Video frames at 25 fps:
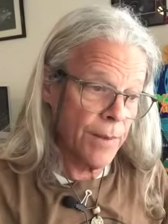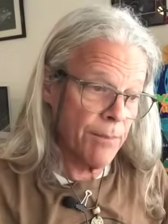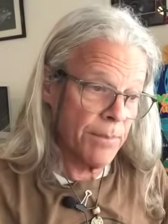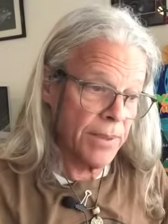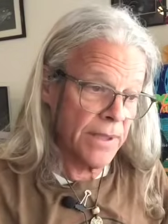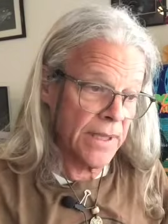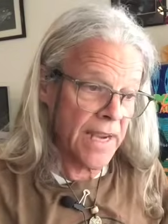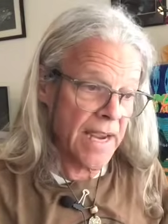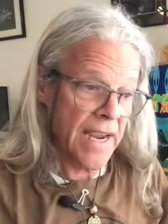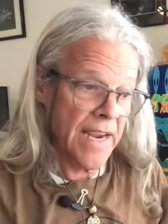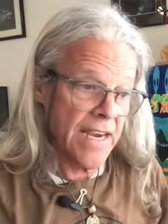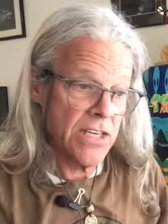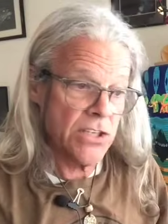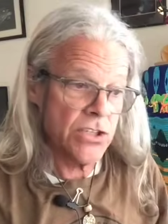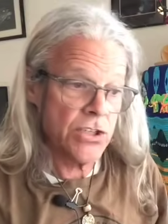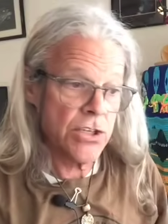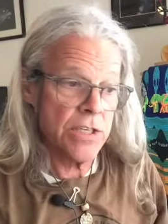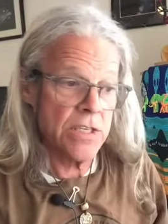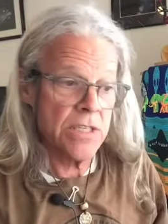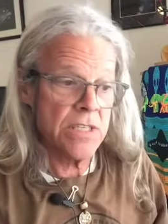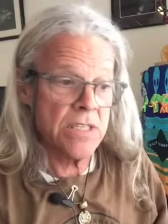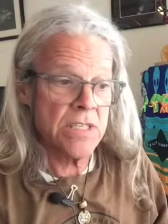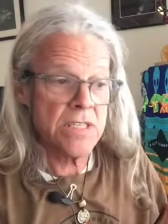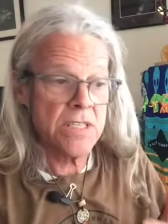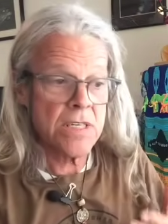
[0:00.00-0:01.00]

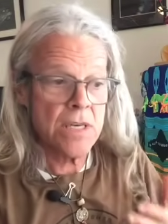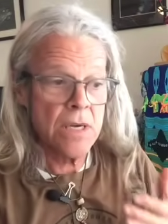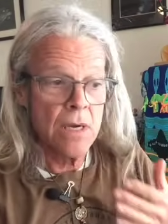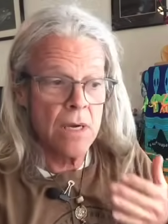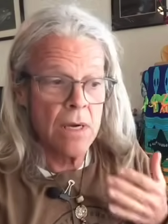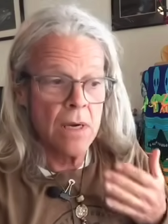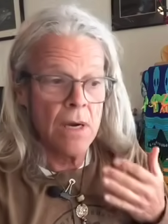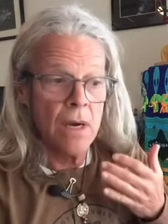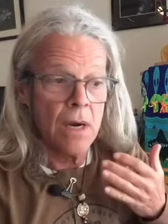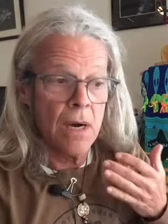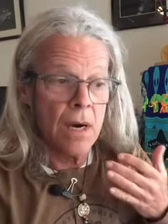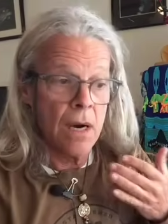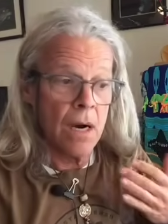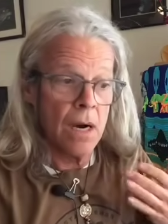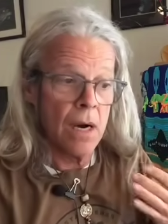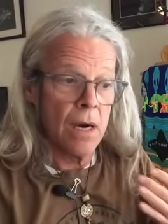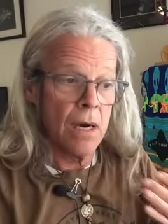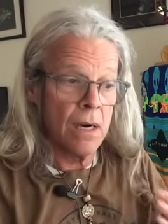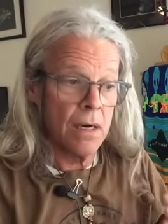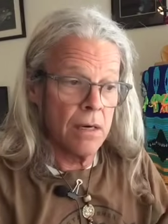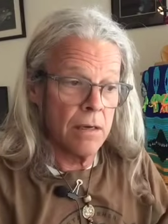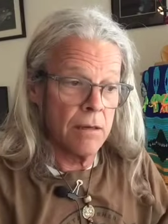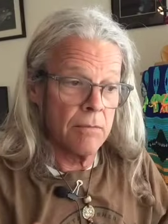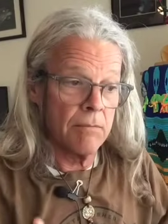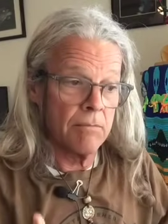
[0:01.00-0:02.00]
implications.
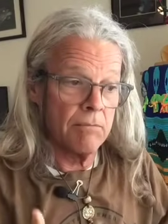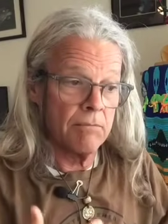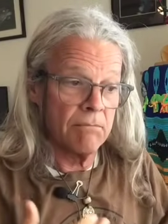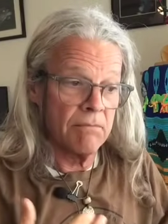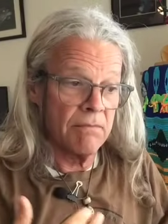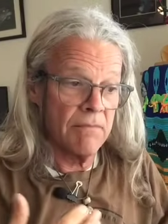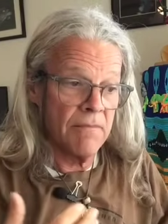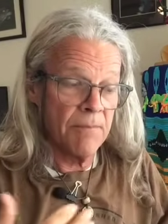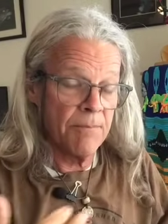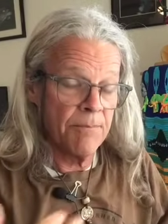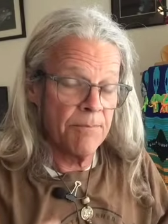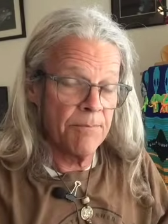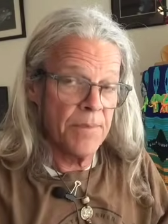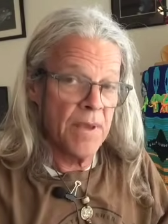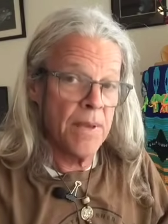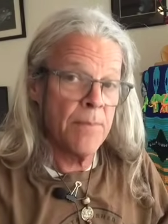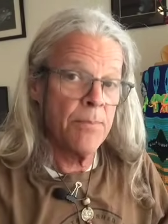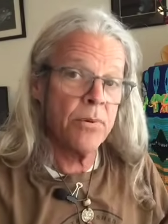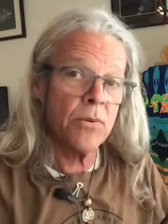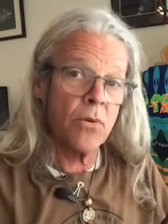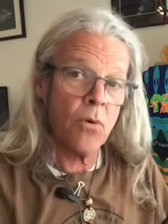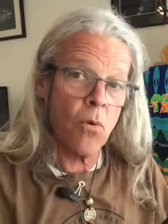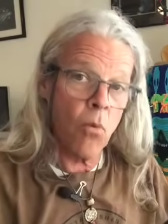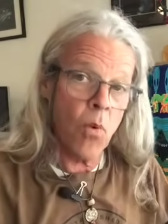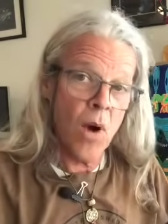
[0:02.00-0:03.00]
Um,
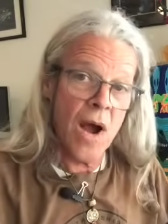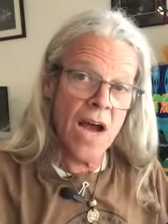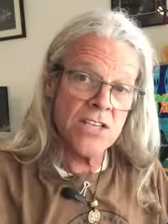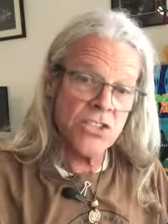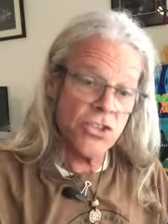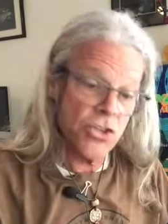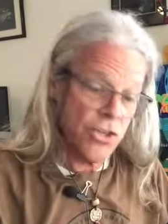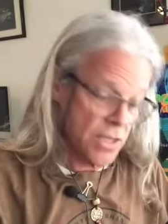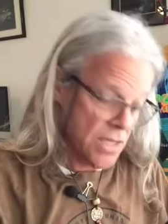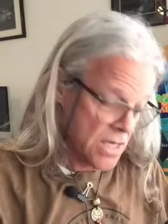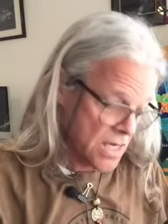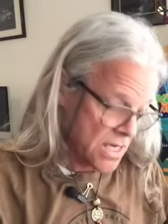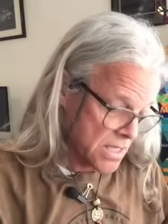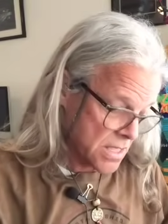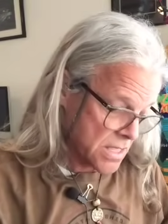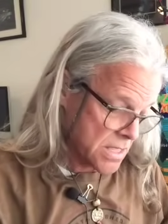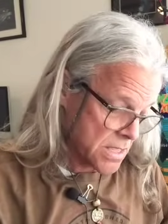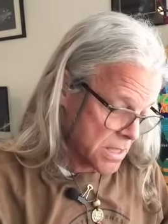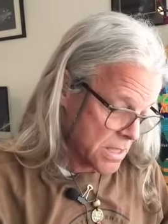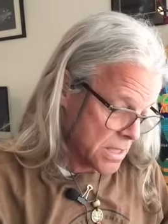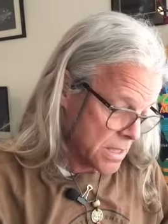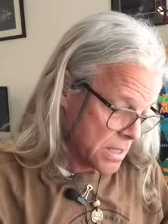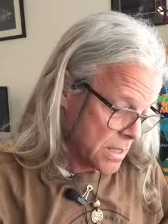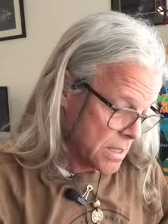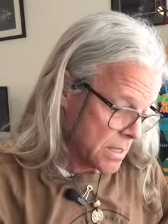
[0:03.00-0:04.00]
people are watching
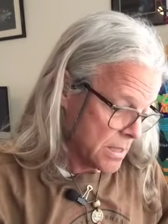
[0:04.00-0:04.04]
us.